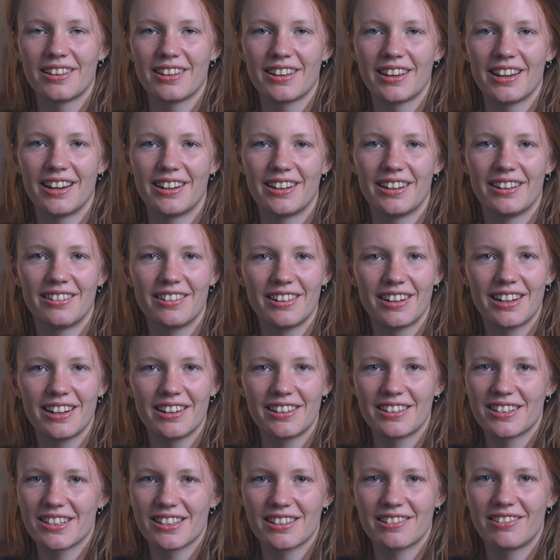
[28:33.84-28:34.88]
yeah,
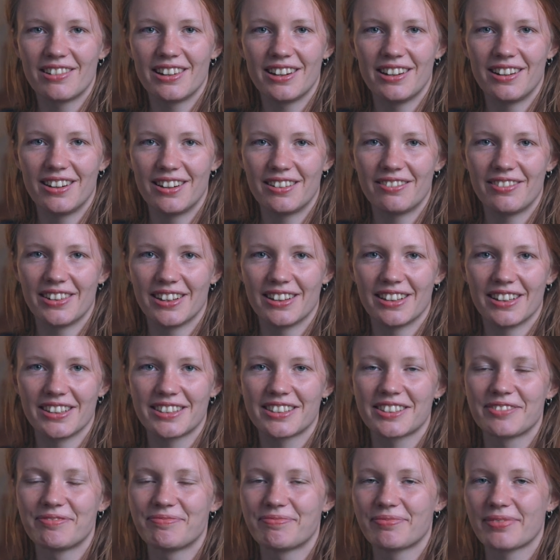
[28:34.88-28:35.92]
they're just really loving
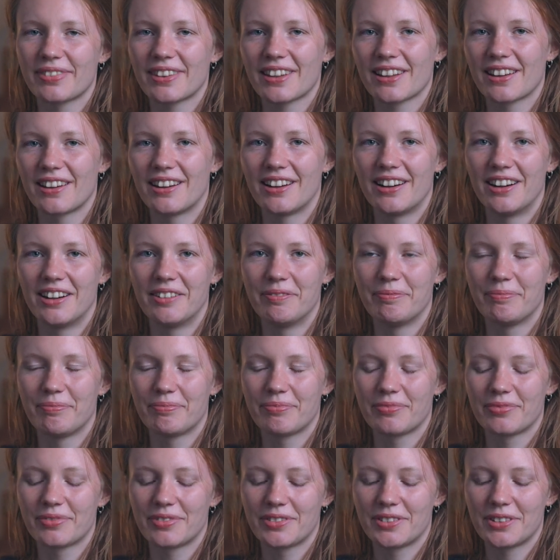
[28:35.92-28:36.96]
this,
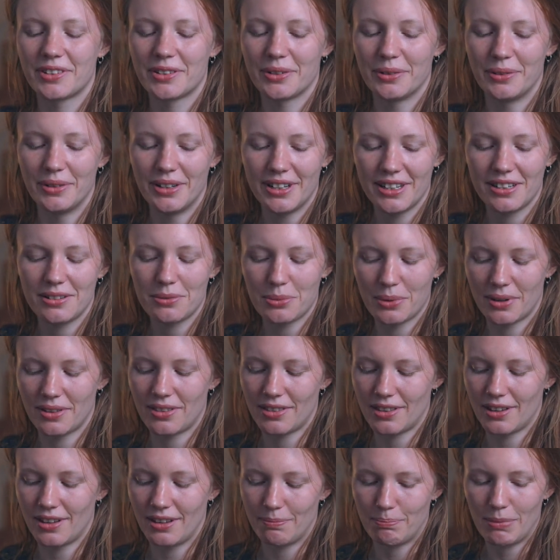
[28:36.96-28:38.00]
to knit
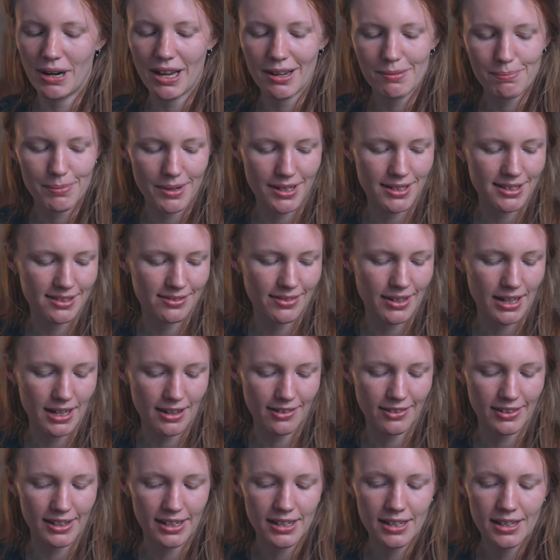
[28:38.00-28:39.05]
with the plant-based
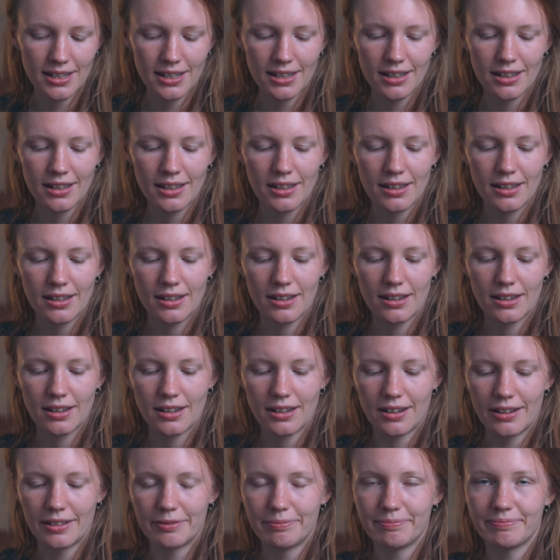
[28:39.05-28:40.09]
fiber,
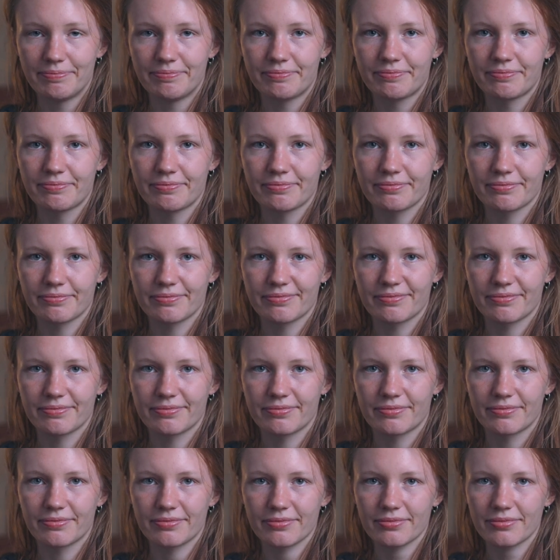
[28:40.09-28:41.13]
and
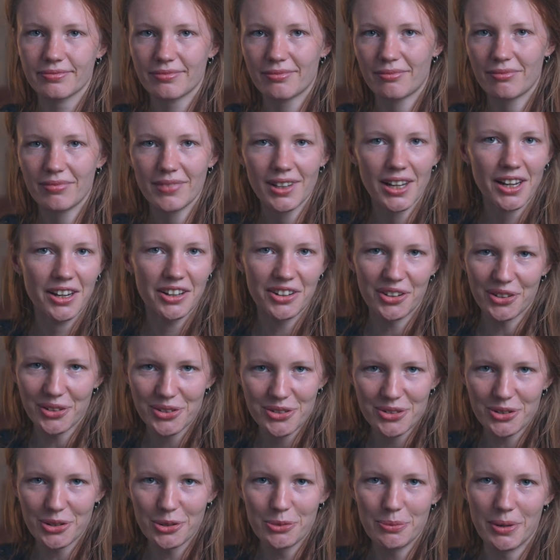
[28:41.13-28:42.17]

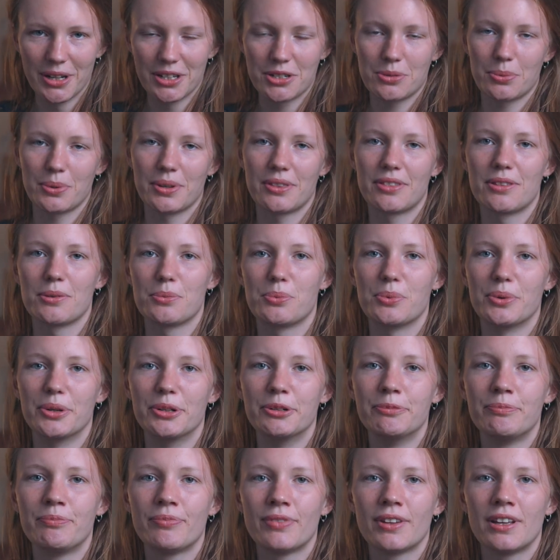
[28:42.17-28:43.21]
not so much with the
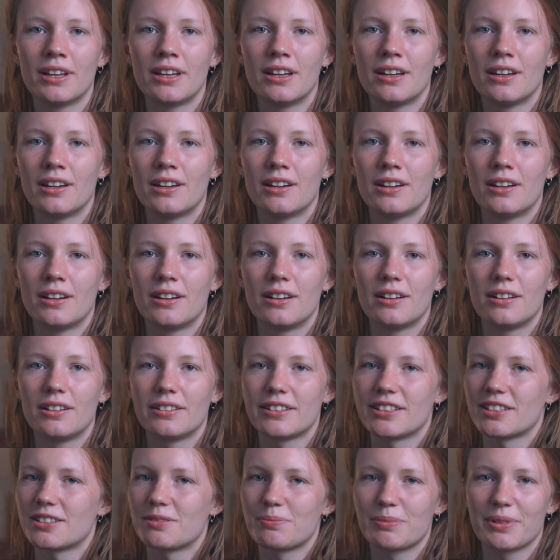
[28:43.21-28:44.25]
wool,
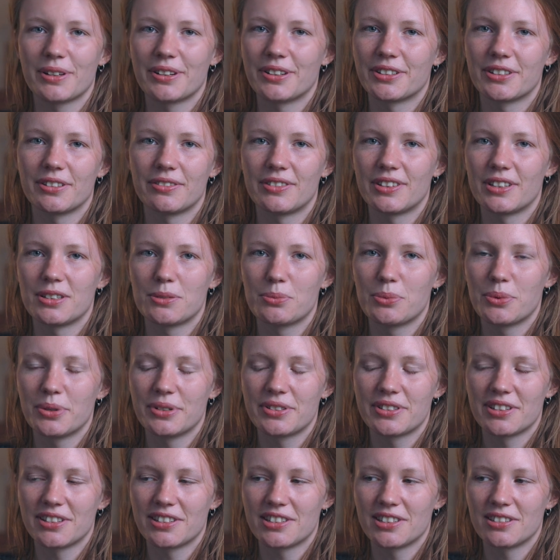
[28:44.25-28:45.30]
just because of this wool
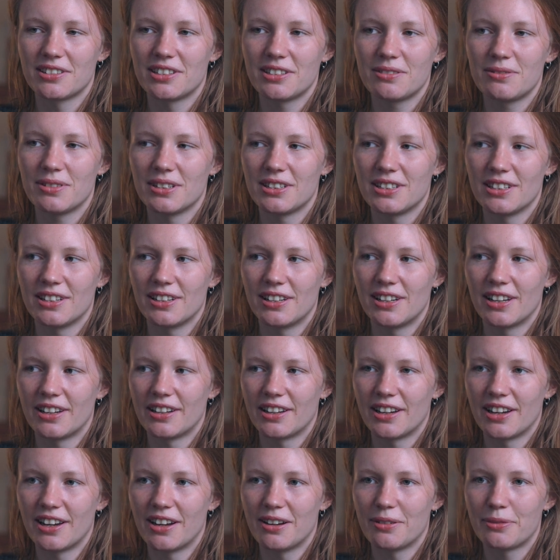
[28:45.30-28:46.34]
sensitivity that
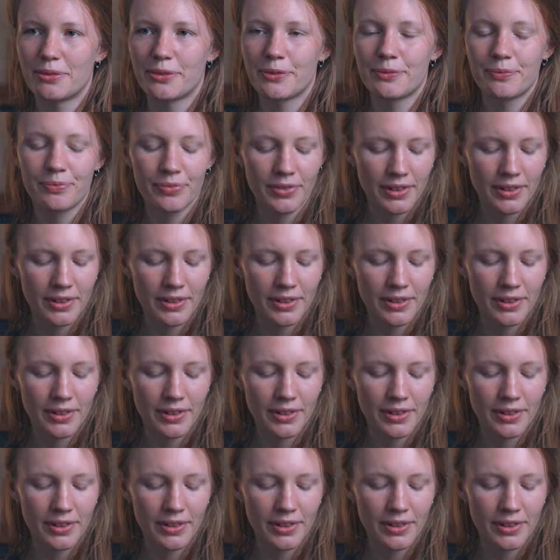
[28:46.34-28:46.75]
I have.